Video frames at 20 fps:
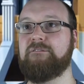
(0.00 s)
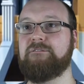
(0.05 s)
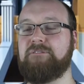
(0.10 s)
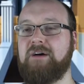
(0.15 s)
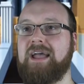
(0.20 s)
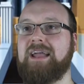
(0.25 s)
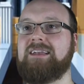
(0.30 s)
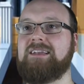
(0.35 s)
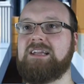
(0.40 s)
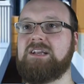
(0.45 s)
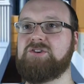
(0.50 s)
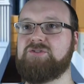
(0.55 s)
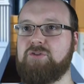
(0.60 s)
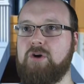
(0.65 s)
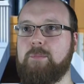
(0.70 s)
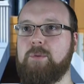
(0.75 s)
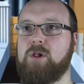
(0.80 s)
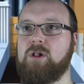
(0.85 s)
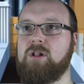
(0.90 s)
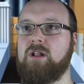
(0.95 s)
finding
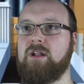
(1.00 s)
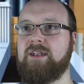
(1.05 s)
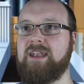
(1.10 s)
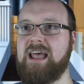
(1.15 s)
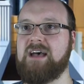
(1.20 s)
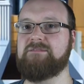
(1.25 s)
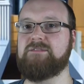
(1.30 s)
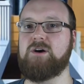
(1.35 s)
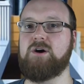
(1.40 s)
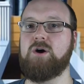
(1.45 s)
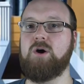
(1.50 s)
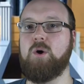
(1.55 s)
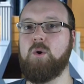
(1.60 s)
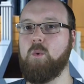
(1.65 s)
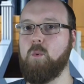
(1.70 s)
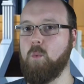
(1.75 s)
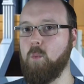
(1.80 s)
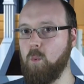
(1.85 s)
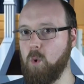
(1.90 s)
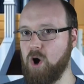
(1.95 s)
trouble, never
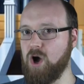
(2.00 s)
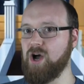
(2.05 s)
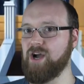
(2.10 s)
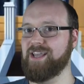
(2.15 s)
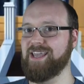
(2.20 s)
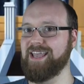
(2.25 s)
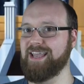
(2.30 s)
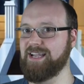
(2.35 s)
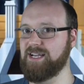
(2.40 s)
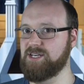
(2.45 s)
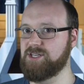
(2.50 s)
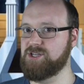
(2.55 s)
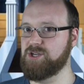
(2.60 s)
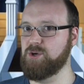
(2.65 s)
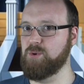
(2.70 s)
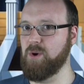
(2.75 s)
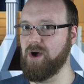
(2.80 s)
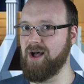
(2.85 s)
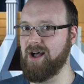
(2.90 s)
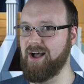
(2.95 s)
working
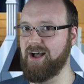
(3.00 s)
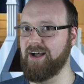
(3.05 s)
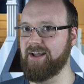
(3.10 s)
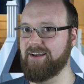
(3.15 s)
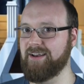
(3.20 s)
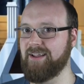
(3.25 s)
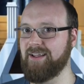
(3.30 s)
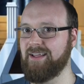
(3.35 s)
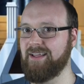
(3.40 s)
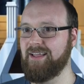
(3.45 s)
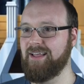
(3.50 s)
too hard.